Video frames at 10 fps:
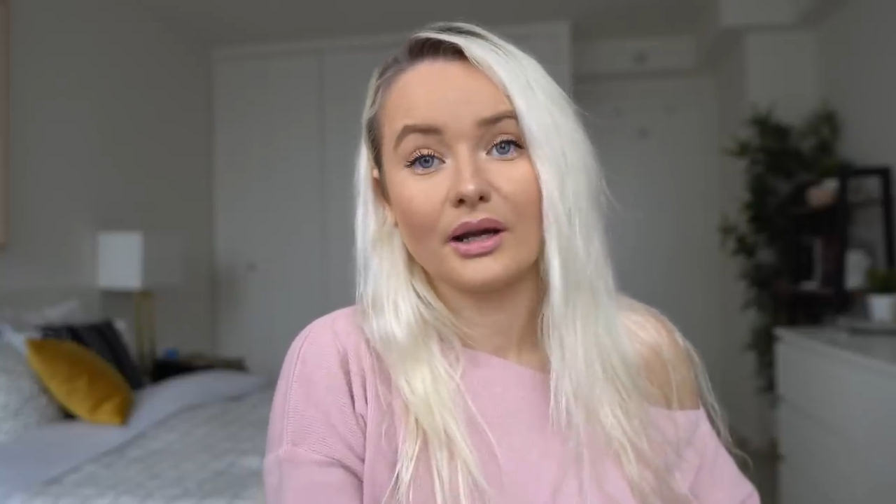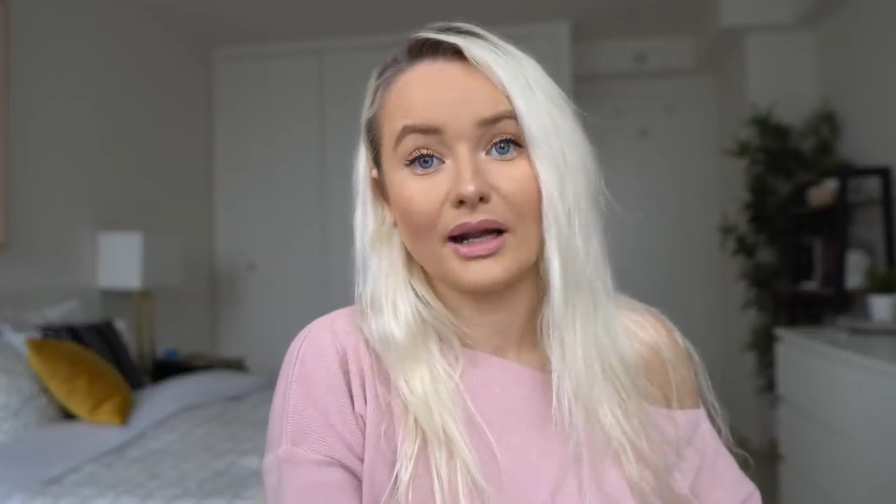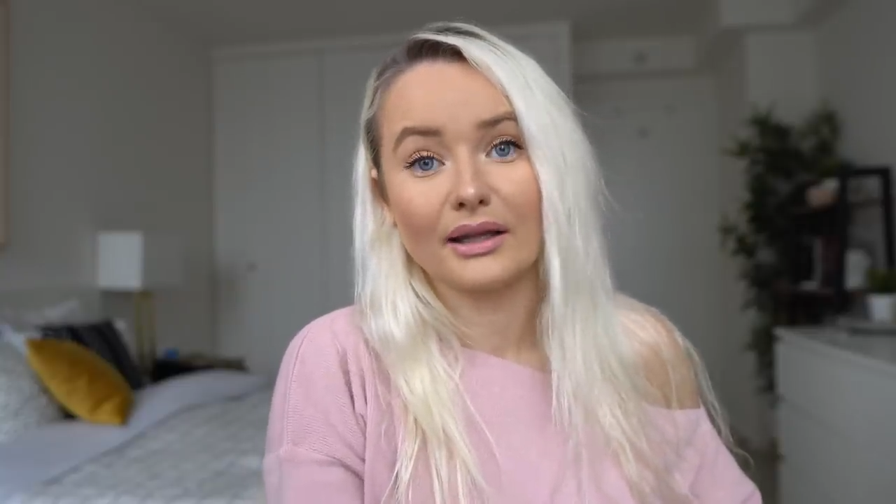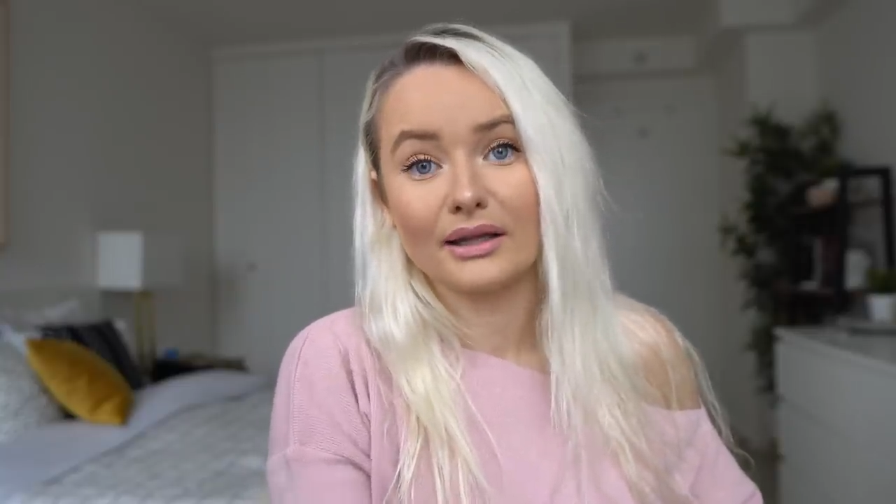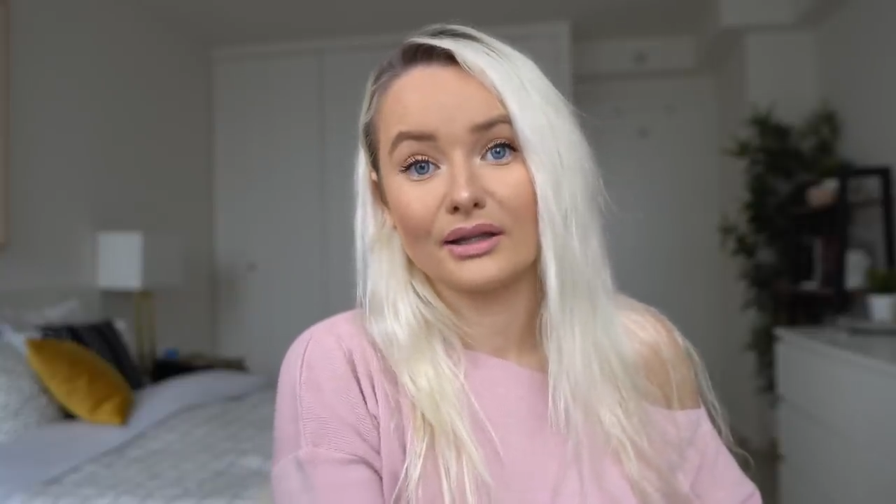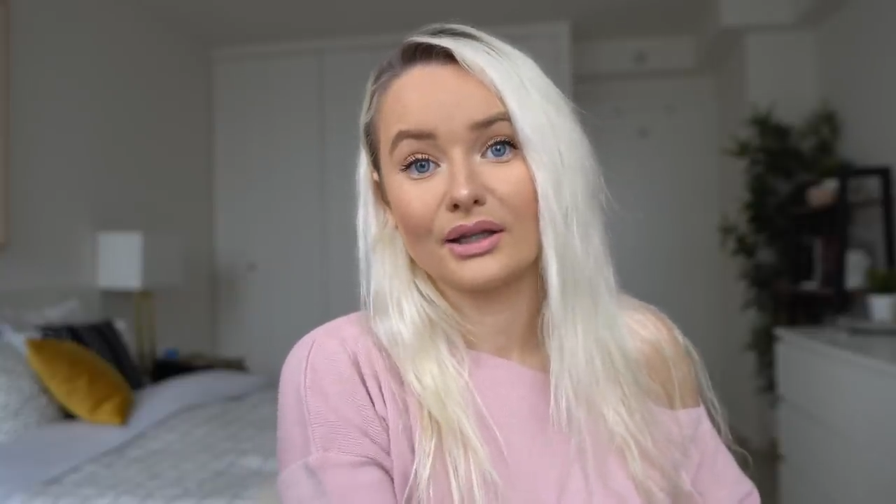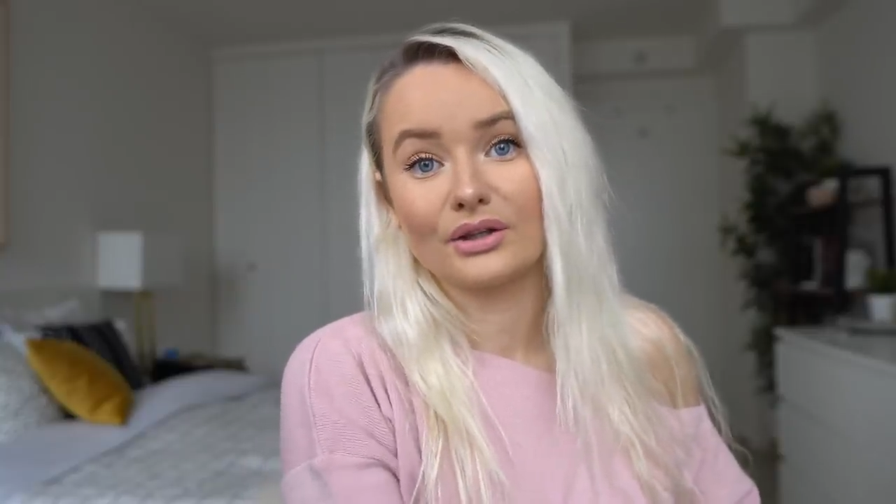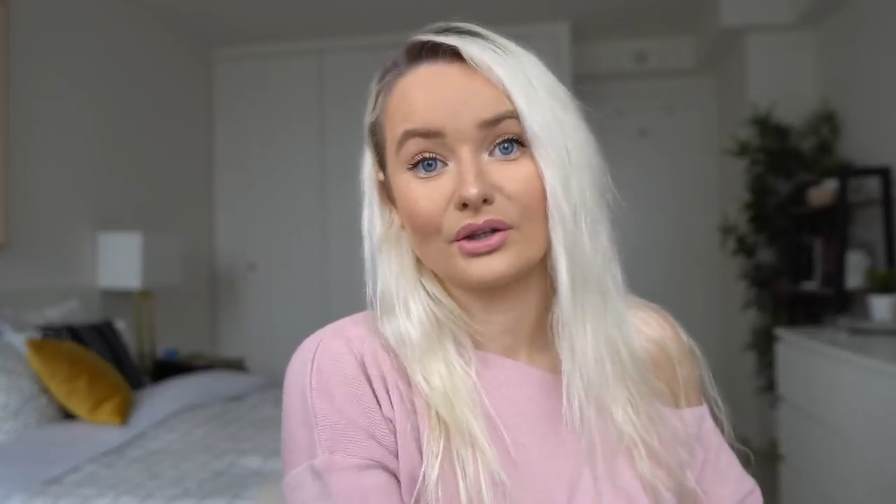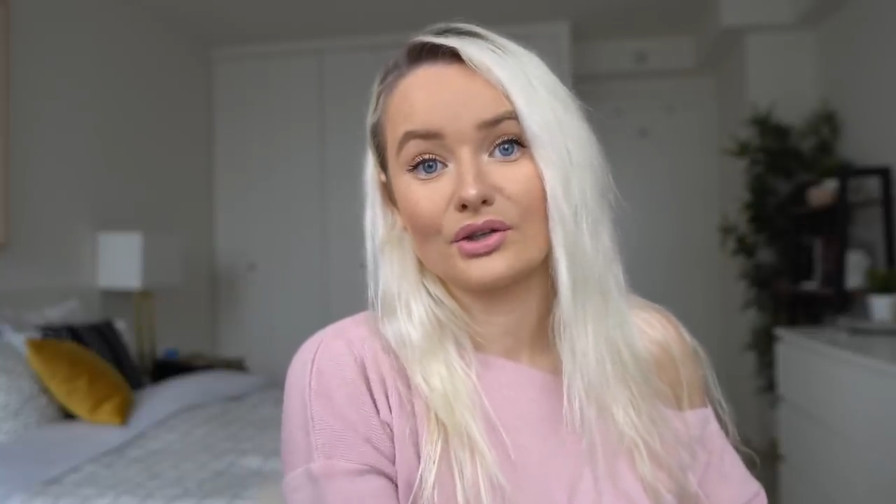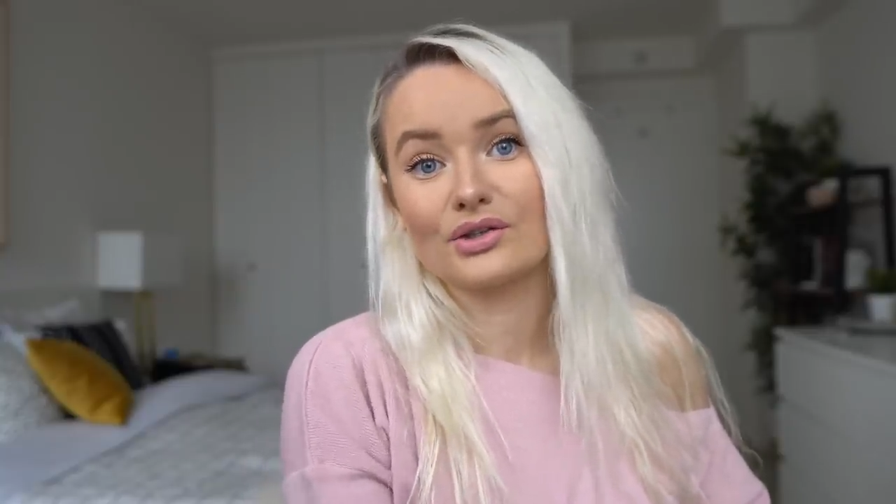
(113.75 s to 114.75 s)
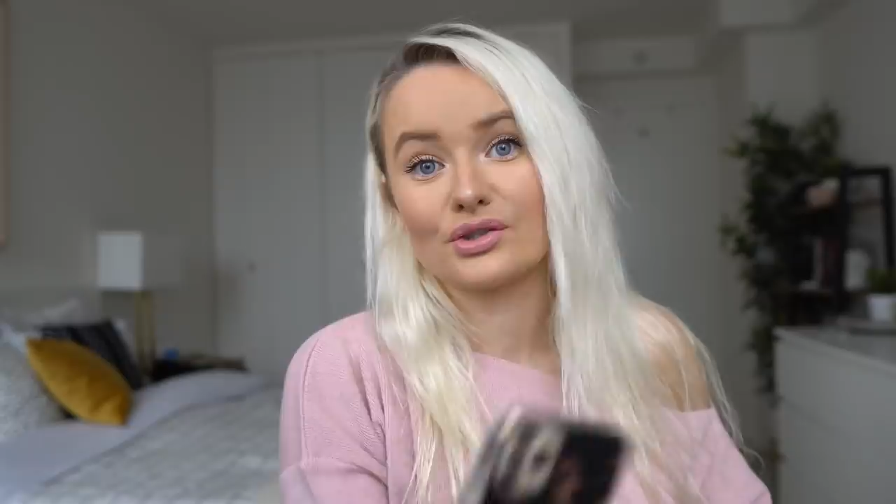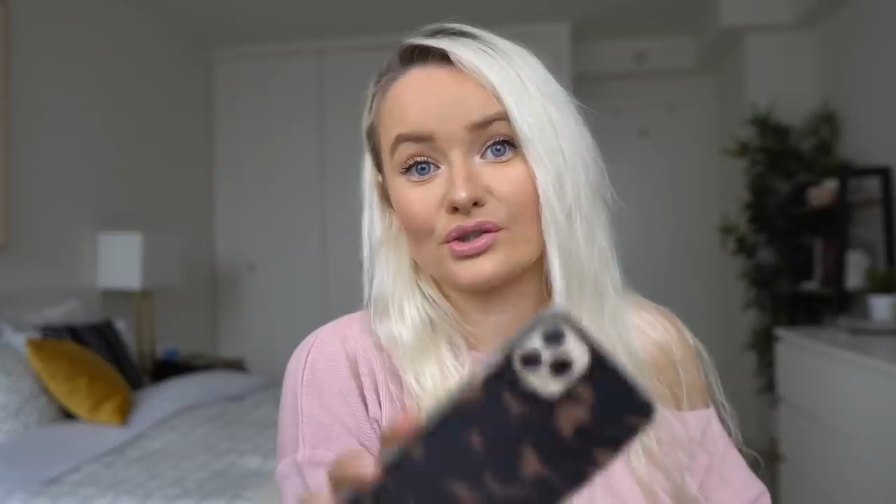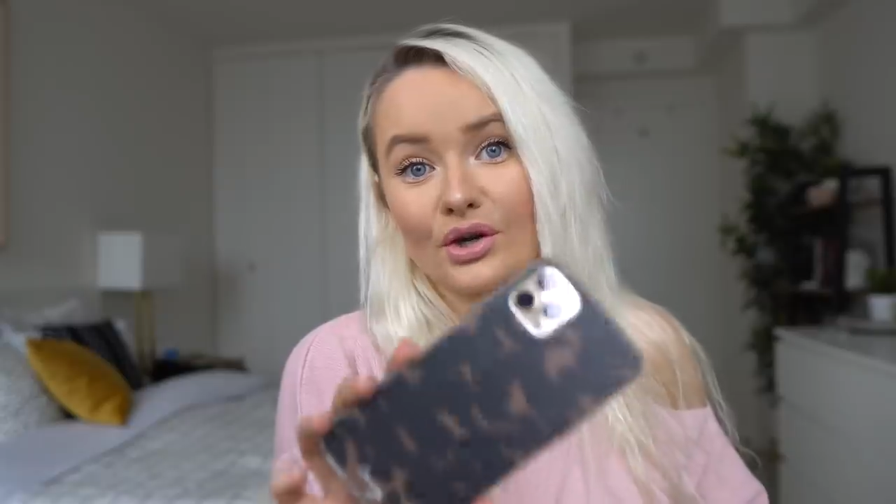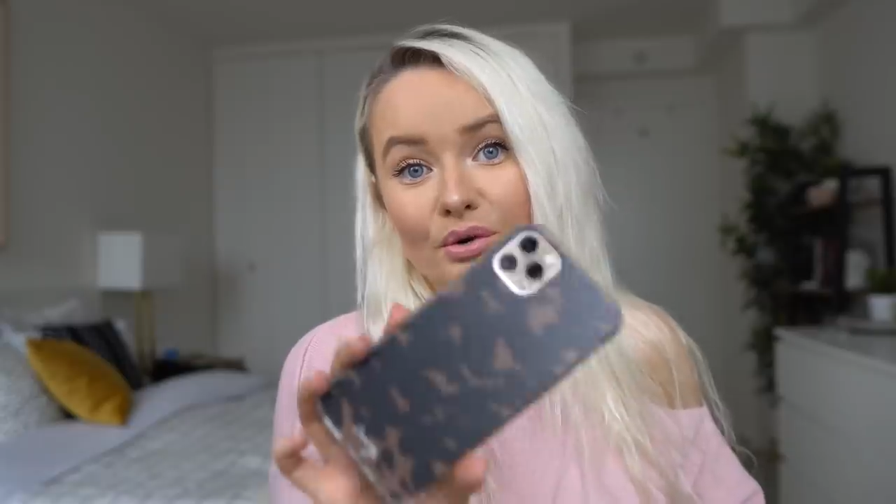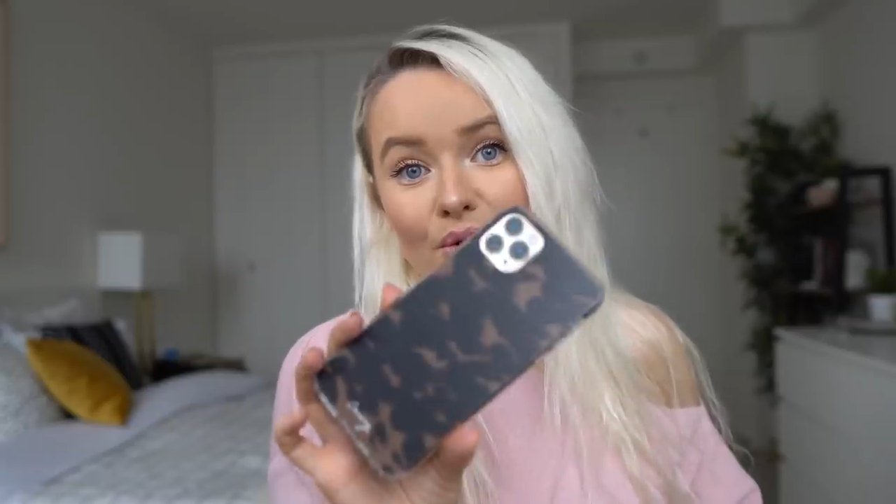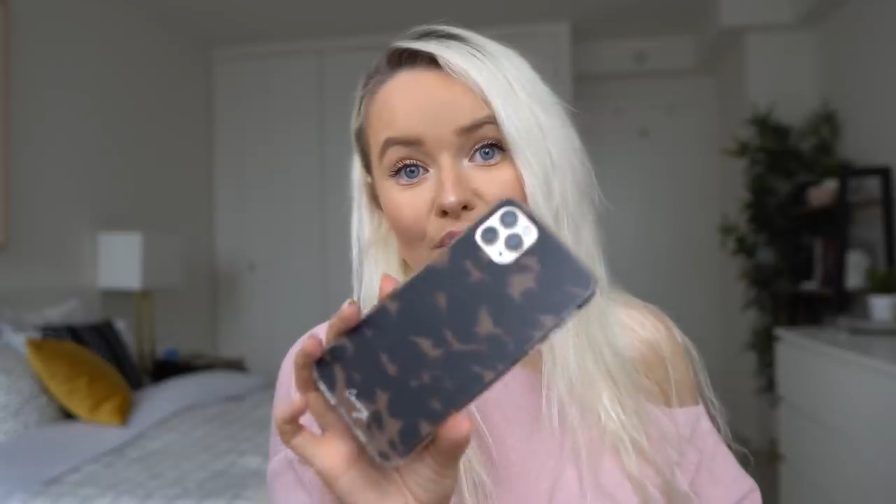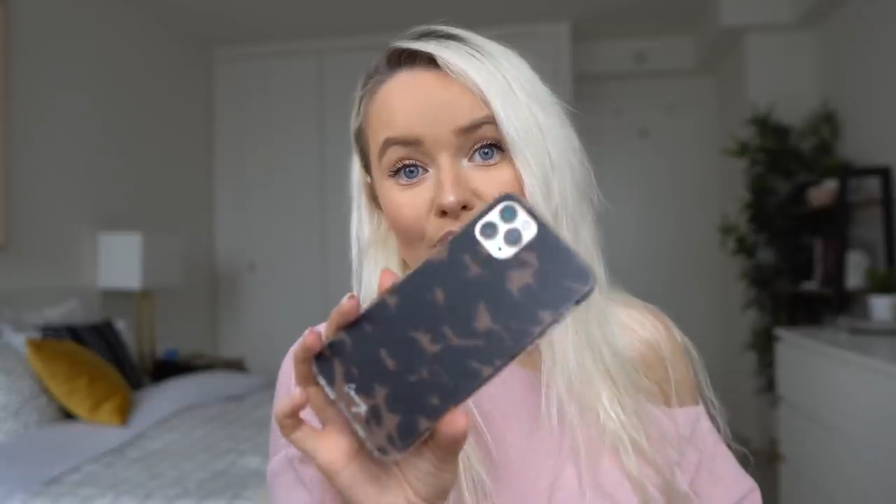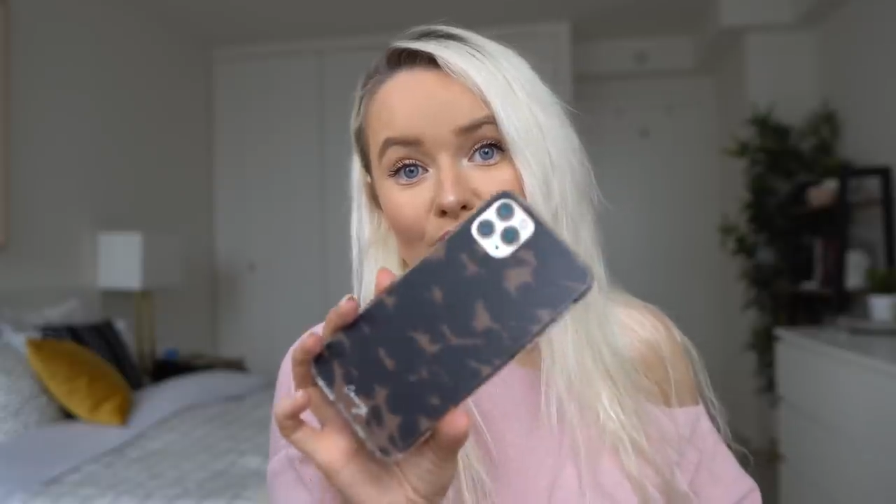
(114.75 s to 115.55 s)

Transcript: and I think that they're so cool.